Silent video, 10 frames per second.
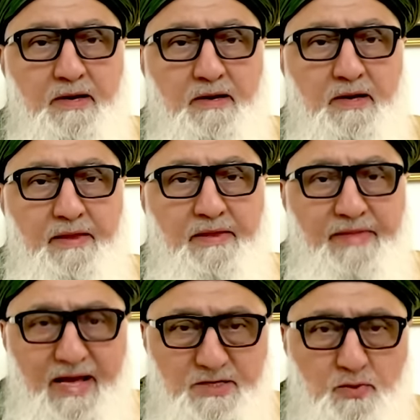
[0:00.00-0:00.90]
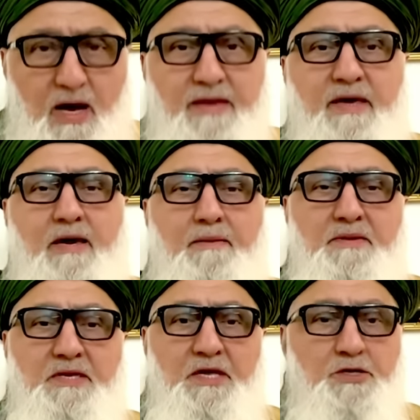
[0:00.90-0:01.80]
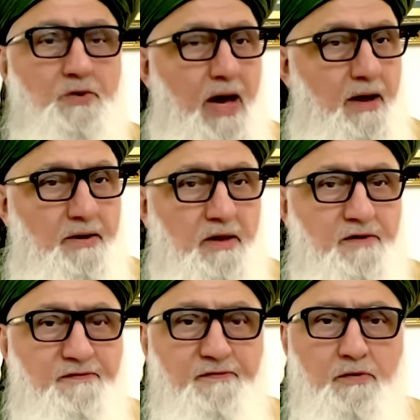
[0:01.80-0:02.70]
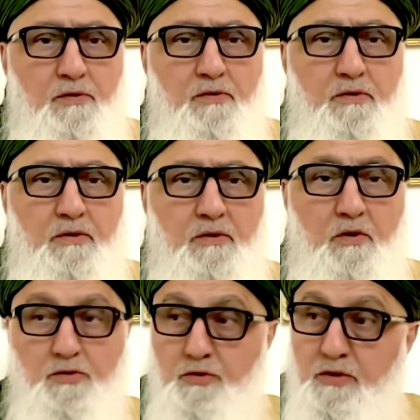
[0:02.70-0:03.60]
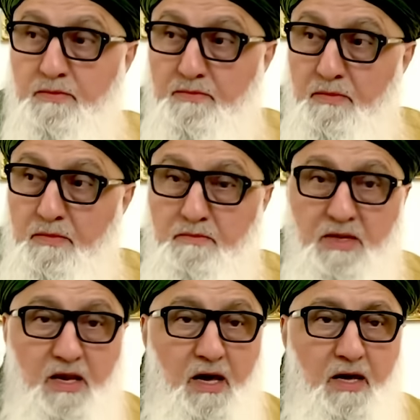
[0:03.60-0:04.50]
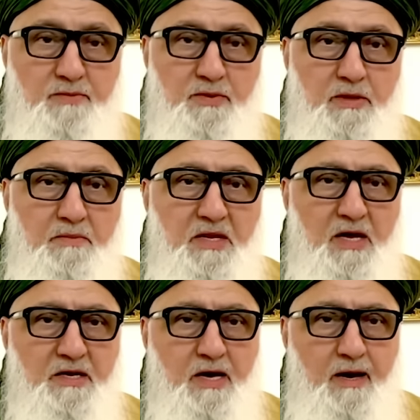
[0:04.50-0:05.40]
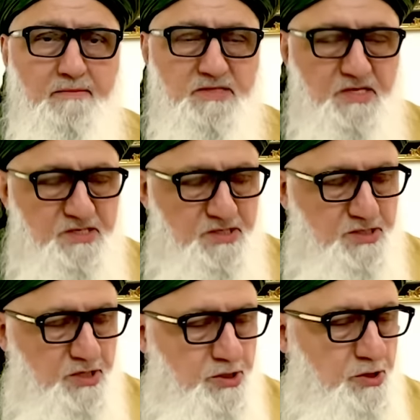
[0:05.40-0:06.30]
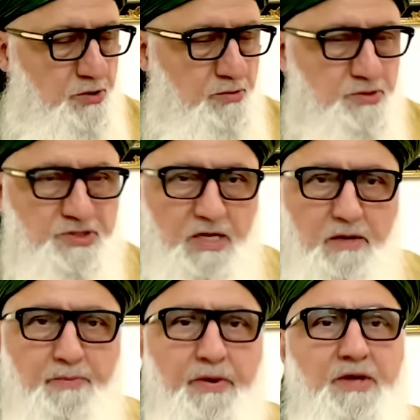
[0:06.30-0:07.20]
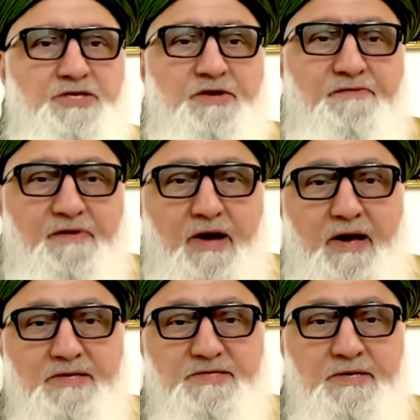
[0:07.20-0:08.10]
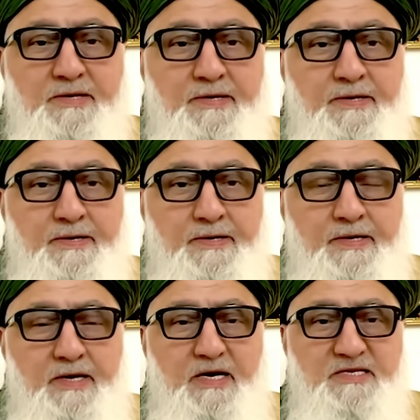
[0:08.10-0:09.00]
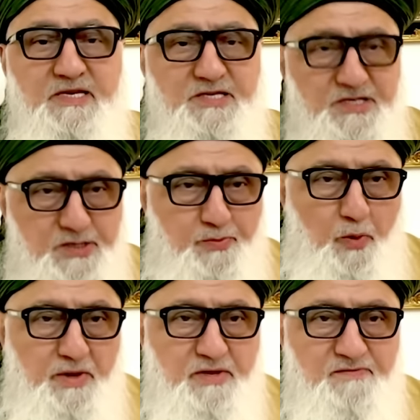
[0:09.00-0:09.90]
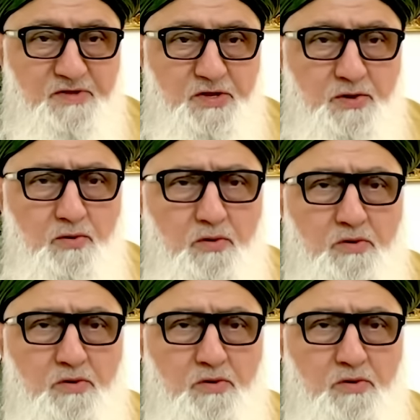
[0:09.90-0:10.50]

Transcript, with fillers: And then that's why they come and teach, go out and give food. Go do the milad. When the milad comes, this is a huge celebration for us because this is the point of the nuh